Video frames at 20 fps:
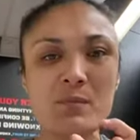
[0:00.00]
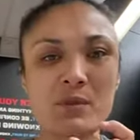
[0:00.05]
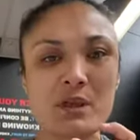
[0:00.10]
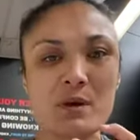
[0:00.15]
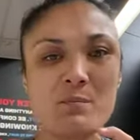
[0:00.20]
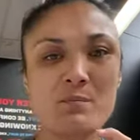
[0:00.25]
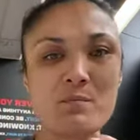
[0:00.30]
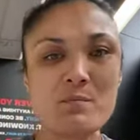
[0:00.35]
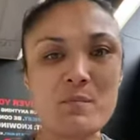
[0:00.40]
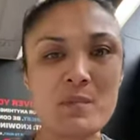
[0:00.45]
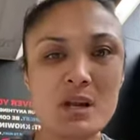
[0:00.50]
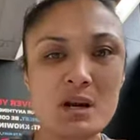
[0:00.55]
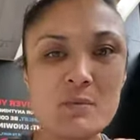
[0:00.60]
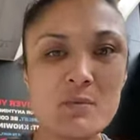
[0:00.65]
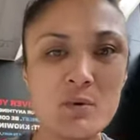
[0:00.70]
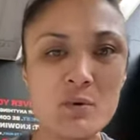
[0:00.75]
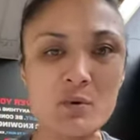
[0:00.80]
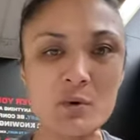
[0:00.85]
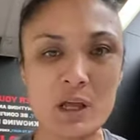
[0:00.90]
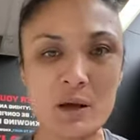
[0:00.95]

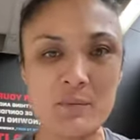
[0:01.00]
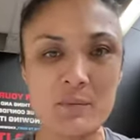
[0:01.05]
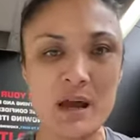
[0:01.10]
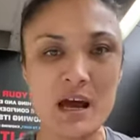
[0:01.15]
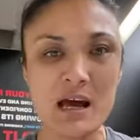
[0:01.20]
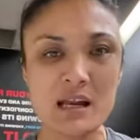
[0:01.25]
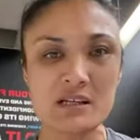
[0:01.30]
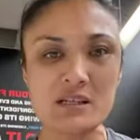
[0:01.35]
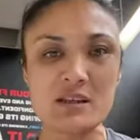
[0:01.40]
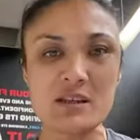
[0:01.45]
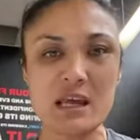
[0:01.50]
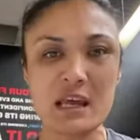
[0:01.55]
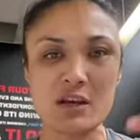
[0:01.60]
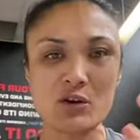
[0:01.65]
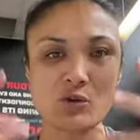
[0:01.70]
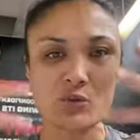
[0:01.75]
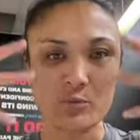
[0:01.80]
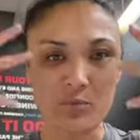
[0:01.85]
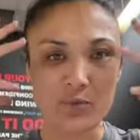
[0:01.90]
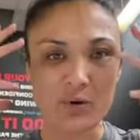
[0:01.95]
minimal amount that
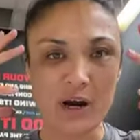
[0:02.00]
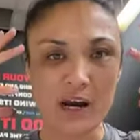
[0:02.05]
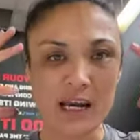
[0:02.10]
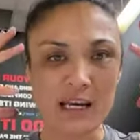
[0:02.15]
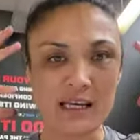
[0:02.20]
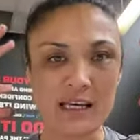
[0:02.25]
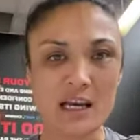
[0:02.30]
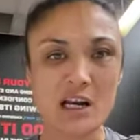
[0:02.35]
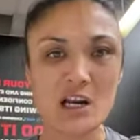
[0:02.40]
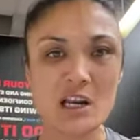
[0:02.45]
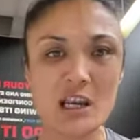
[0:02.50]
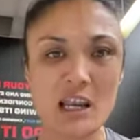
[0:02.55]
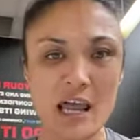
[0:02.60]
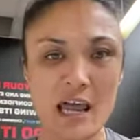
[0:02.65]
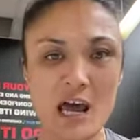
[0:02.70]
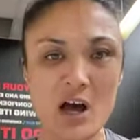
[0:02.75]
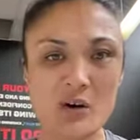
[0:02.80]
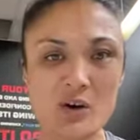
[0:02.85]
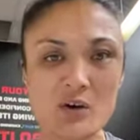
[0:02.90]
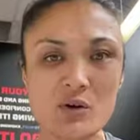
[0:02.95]
your brain can
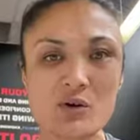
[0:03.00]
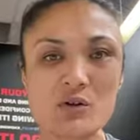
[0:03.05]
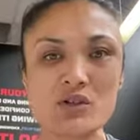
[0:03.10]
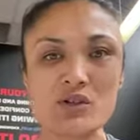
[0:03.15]
allow you